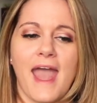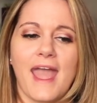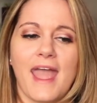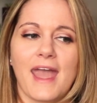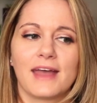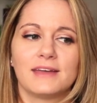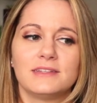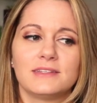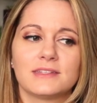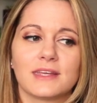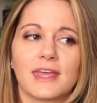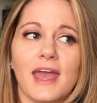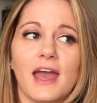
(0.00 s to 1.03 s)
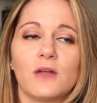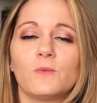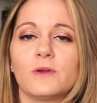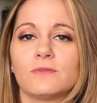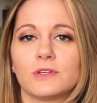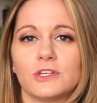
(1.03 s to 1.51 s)
And can
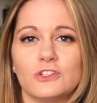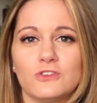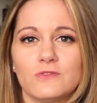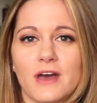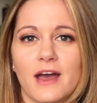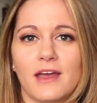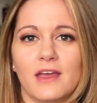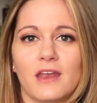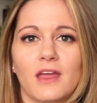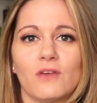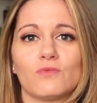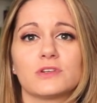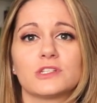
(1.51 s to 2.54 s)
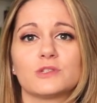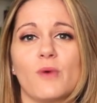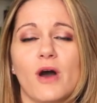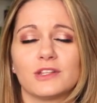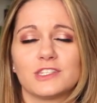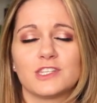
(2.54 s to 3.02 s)
we really do that in a
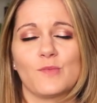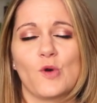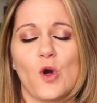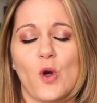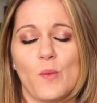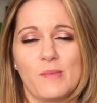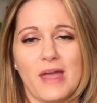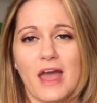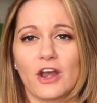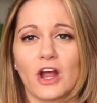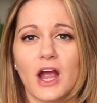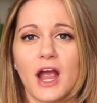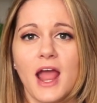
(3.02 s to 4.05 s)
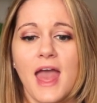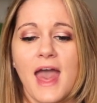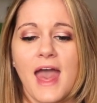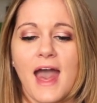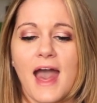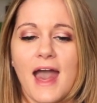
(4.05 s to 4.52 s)
responsible manner?
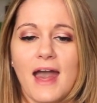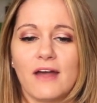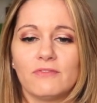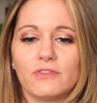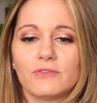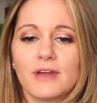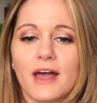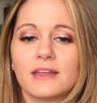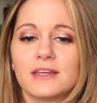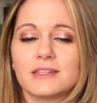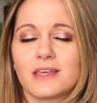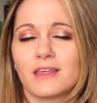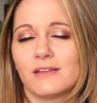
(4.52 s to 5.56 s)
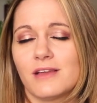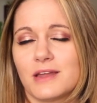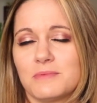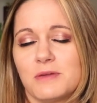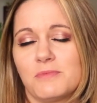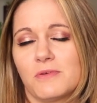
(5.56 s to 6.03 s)
And the reality is, I think a lot
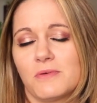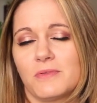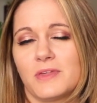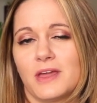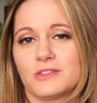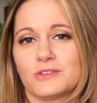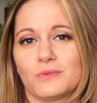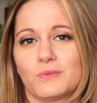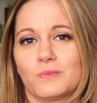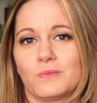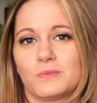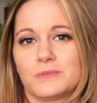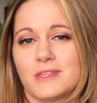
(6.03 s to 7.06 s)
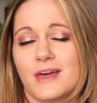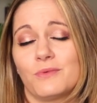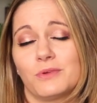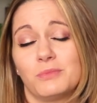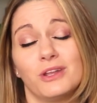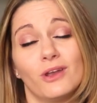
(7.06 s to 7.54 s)
of people, the answer to that
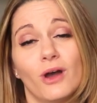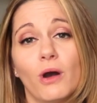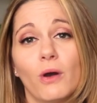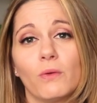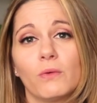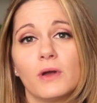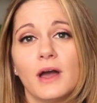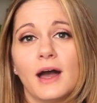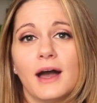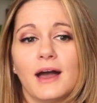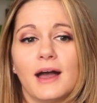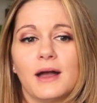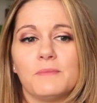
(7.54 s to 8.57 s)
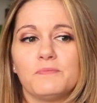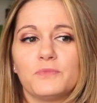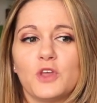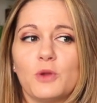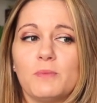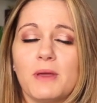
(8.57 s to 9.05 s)
would be no. Um,
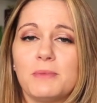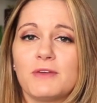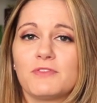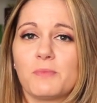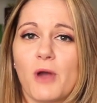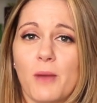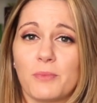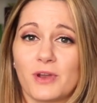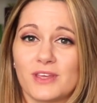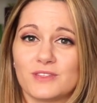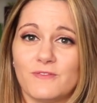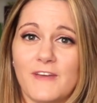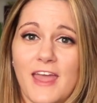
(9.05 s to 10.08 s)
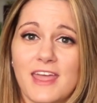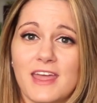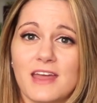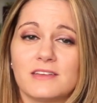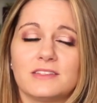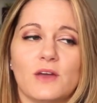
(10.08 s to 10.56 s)
you know, maybe if the property is
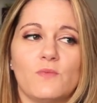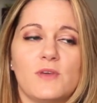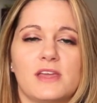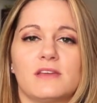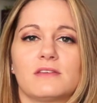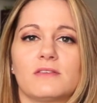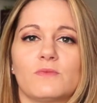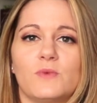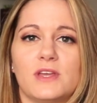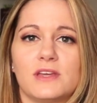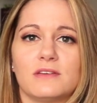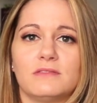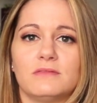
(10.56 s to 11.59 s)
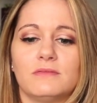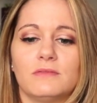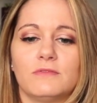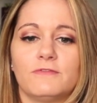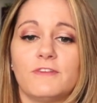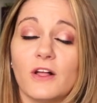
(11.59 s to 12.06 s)
vacant and we can we can
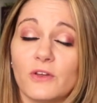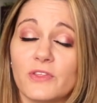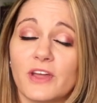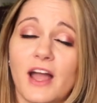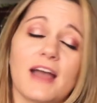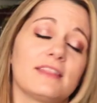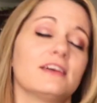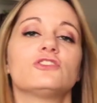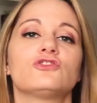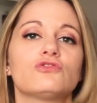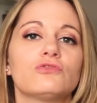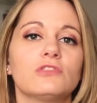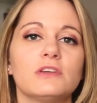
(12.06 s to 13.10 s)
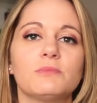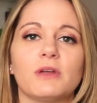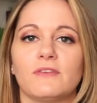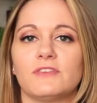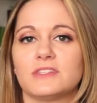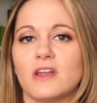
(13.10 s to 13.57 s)
follow the guidelines truly, but
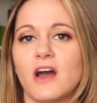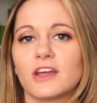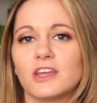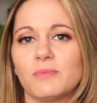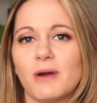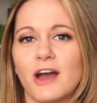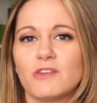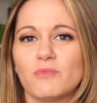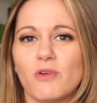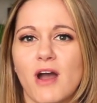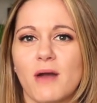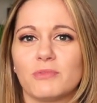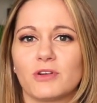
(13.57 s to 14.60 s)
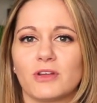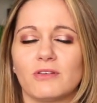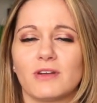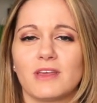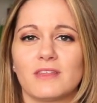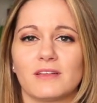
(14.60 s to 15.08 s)
if it's an occupied property
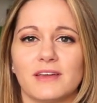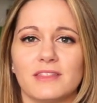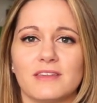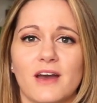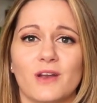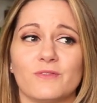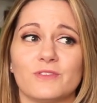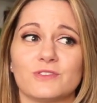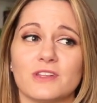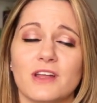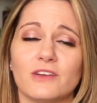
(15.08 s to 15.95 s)
or anything like that, and if there's an